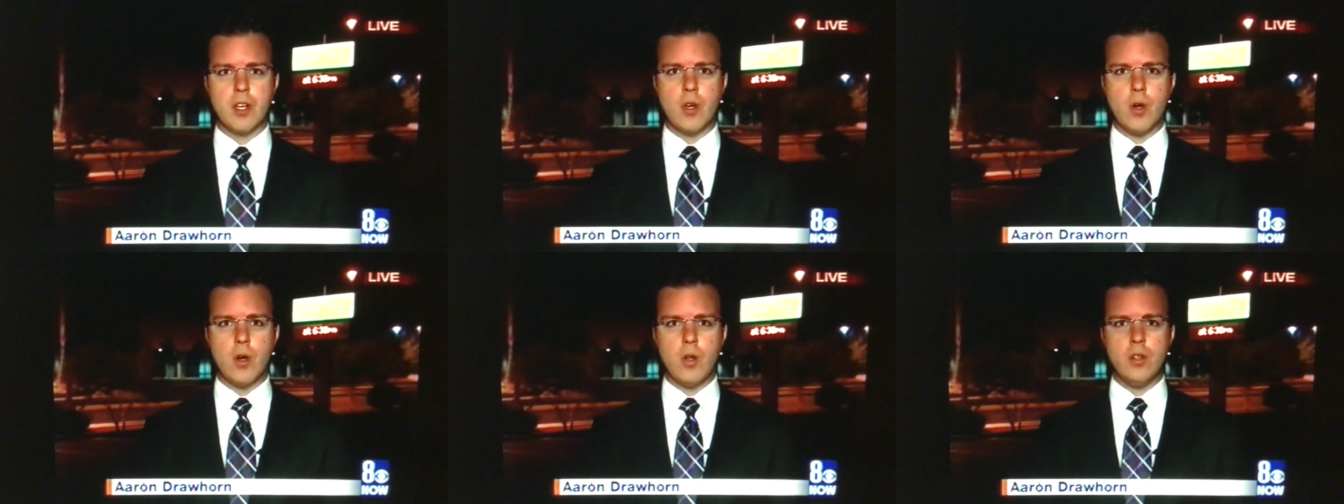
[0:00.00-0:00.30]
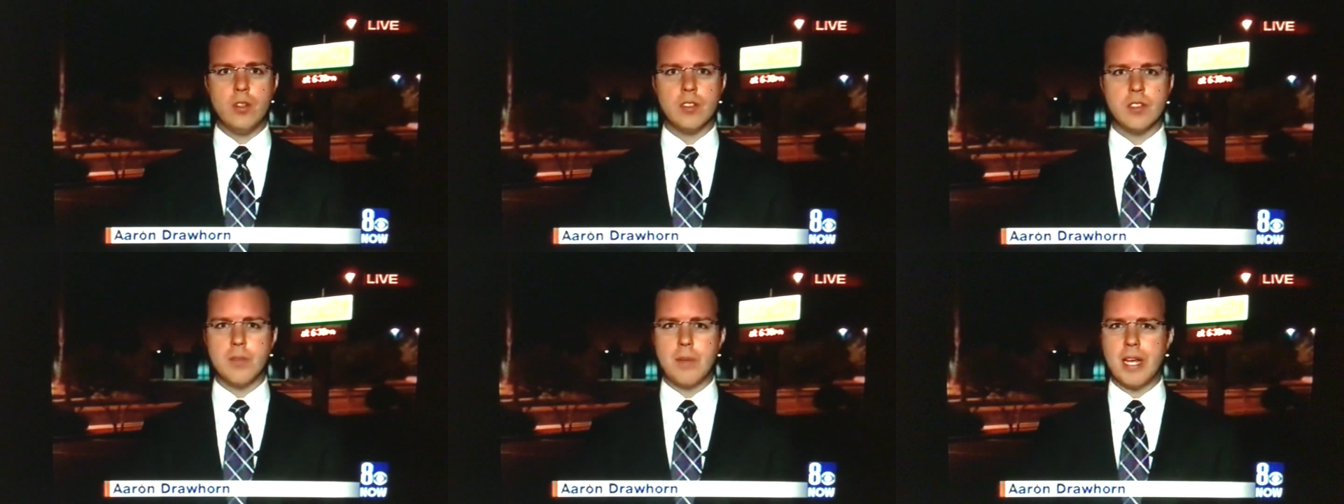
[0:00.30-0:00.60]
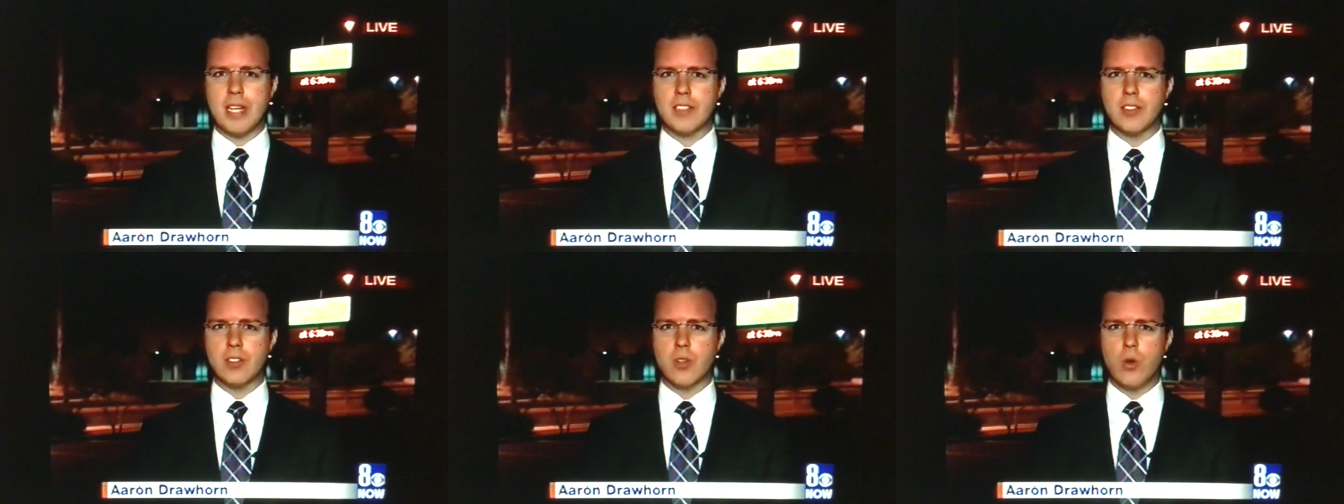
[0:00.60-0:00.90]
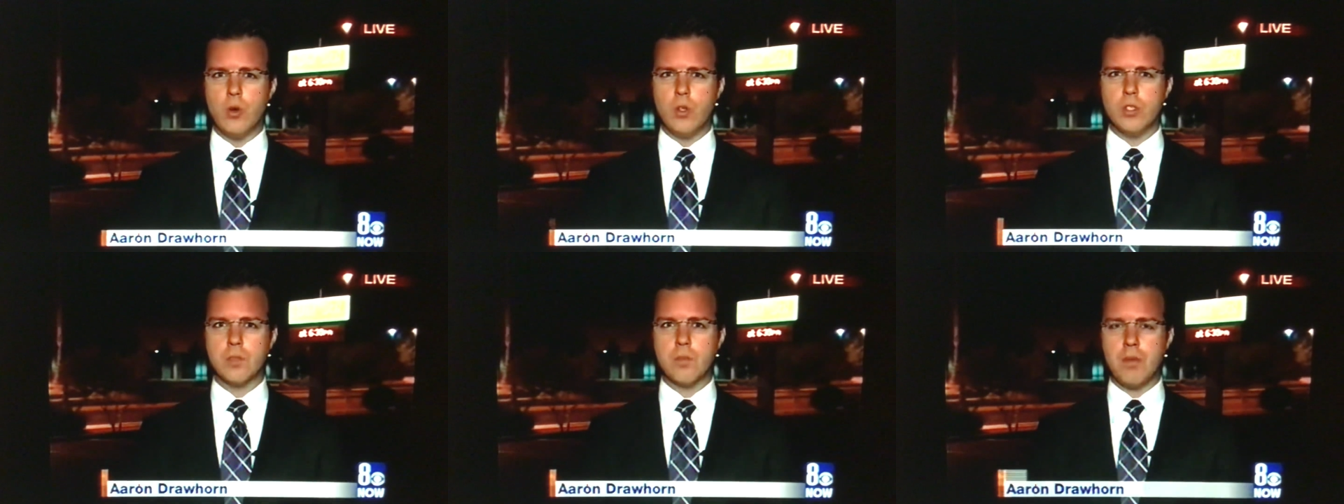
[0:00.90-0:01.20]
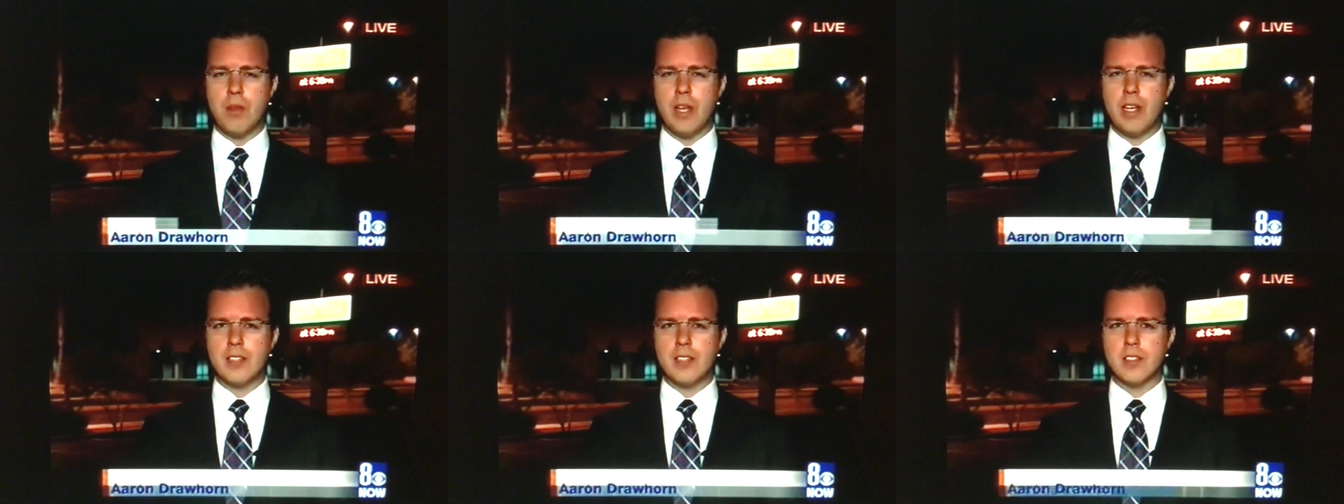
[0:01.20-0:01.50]
The goal is to make
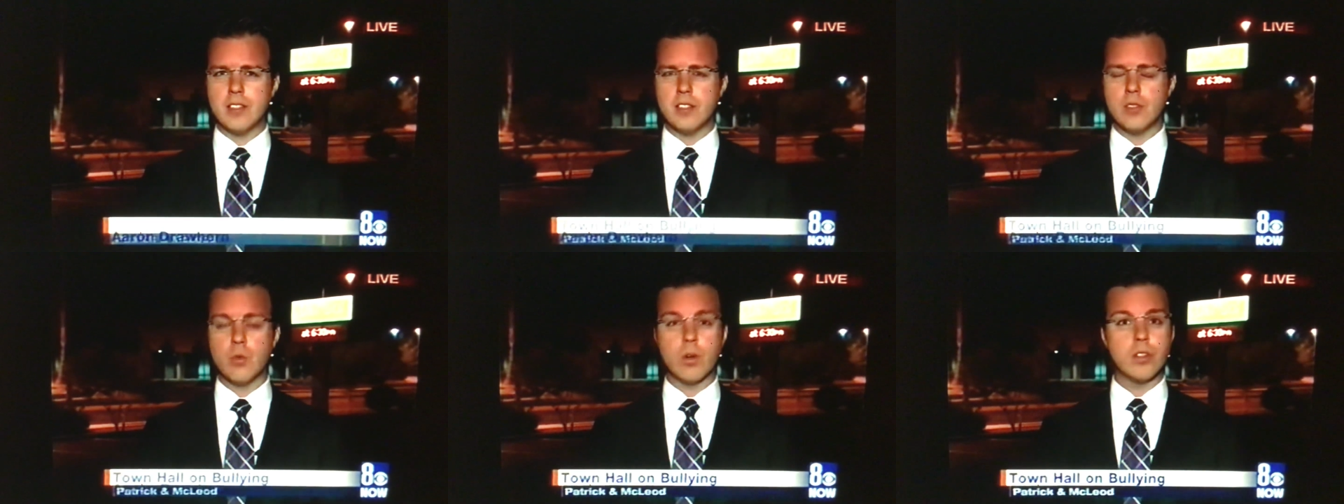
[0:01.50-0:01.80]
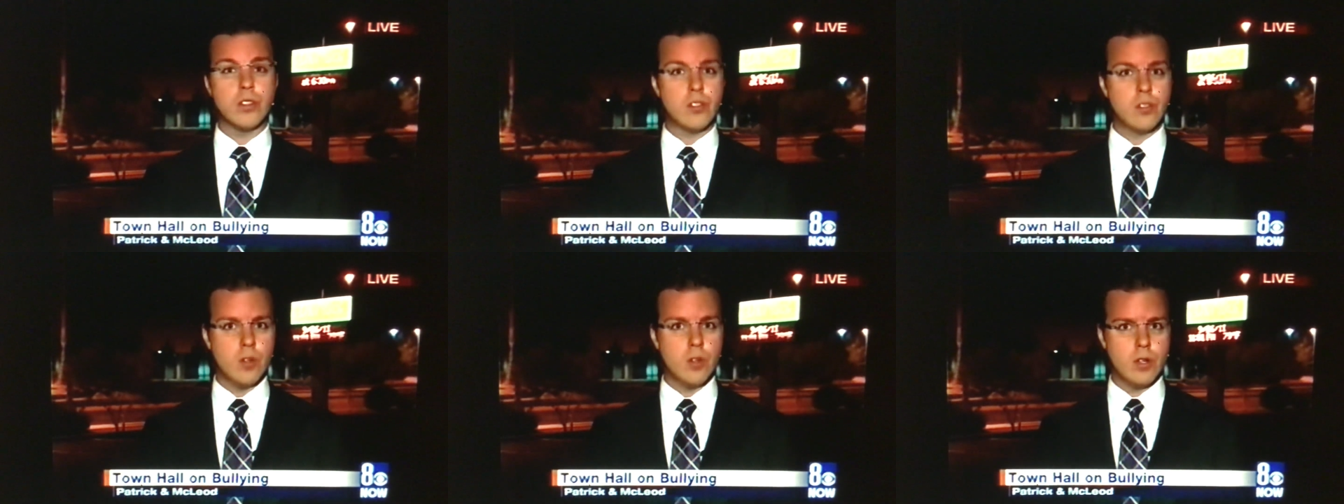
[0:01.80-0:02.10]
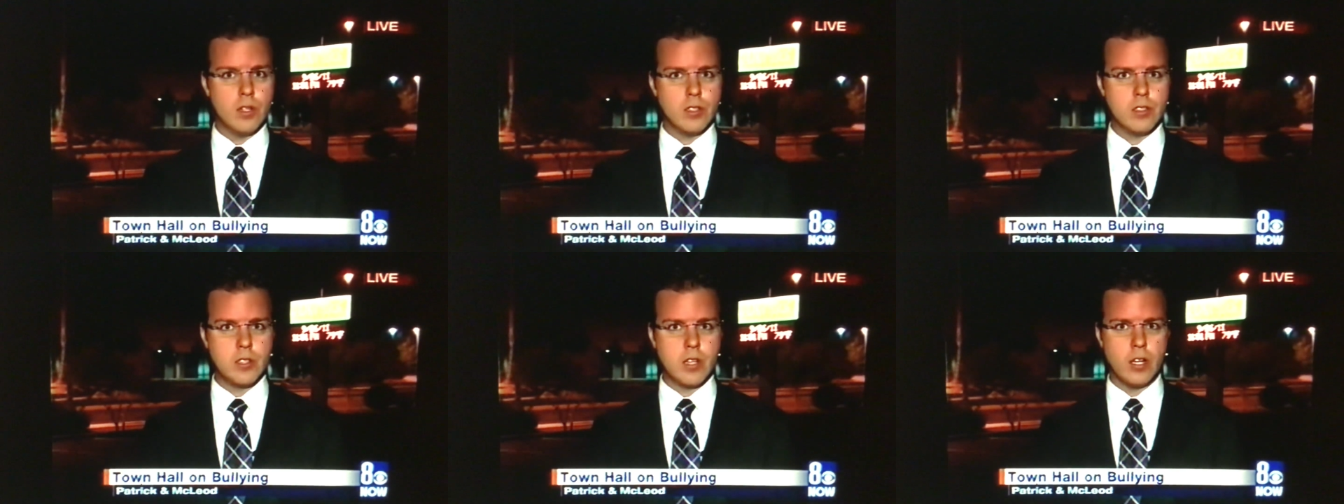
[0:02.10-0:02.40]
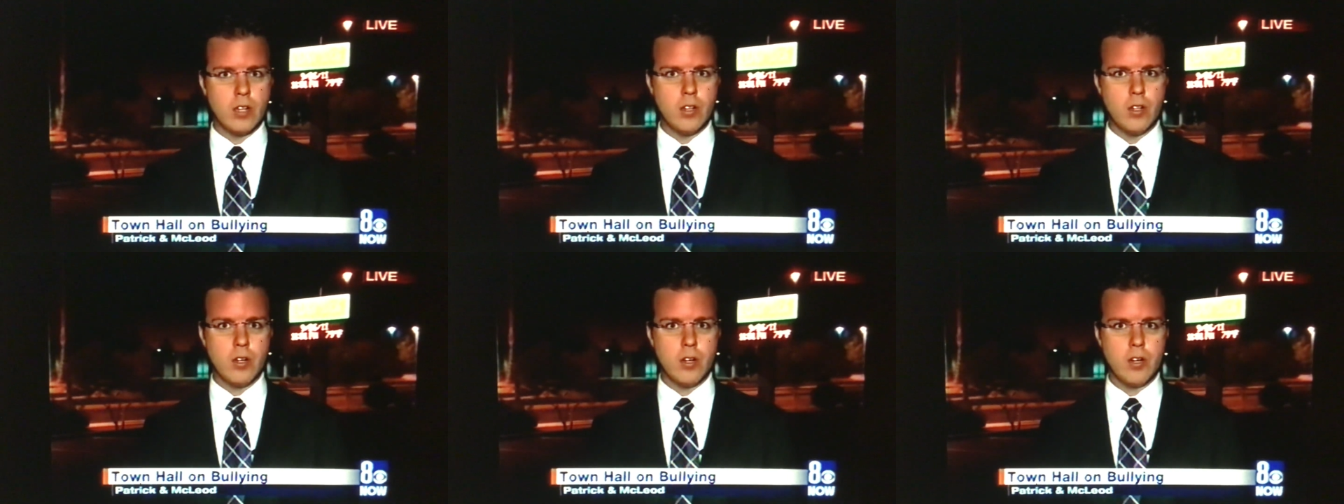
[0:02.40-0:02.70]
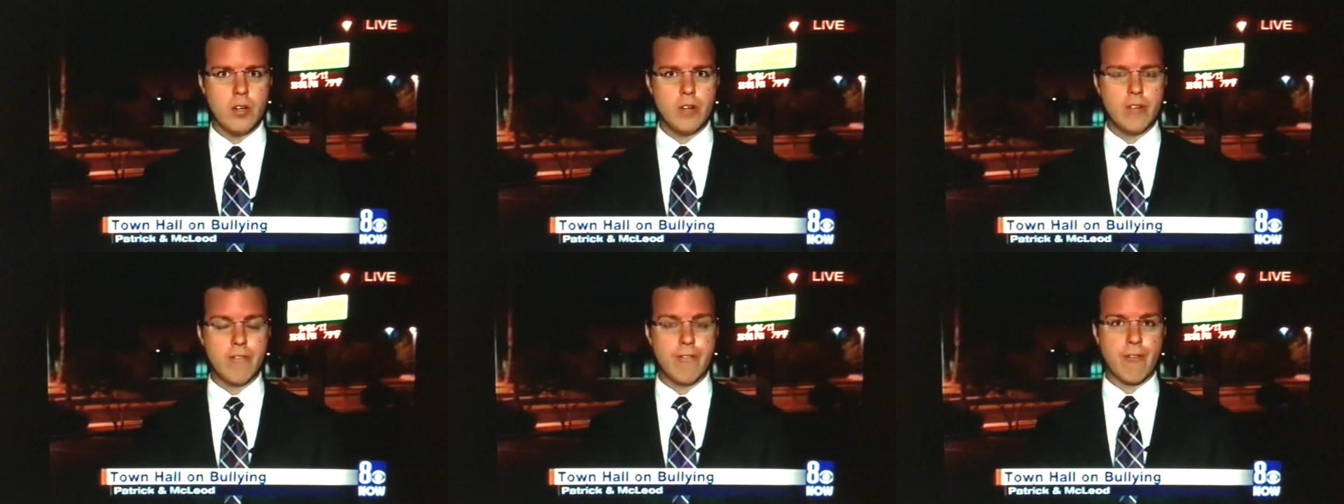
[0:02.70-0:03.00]
schools places where students can
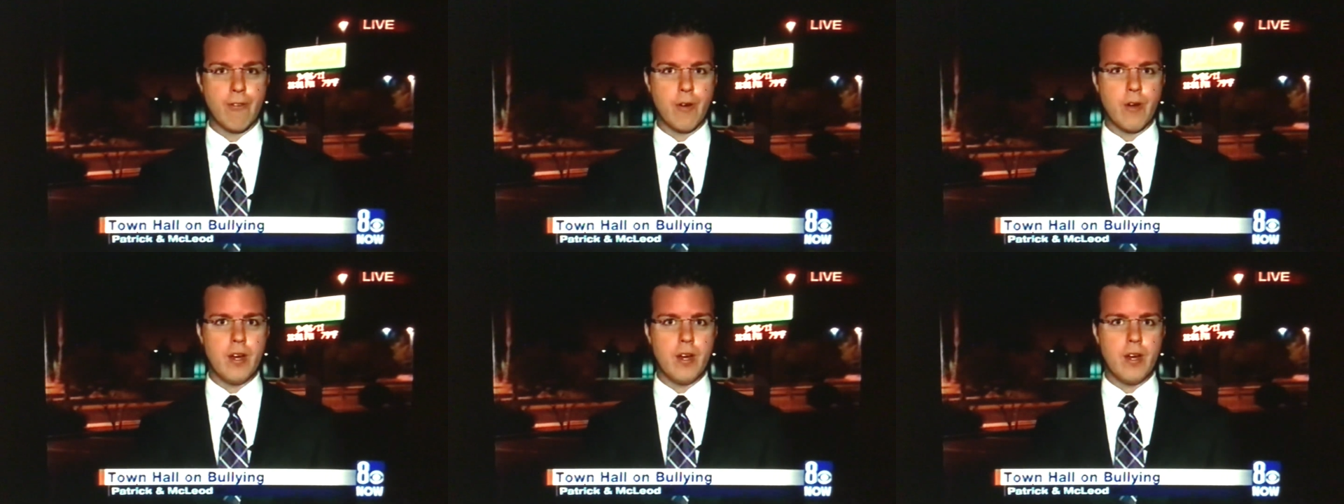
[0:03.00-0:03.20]
learn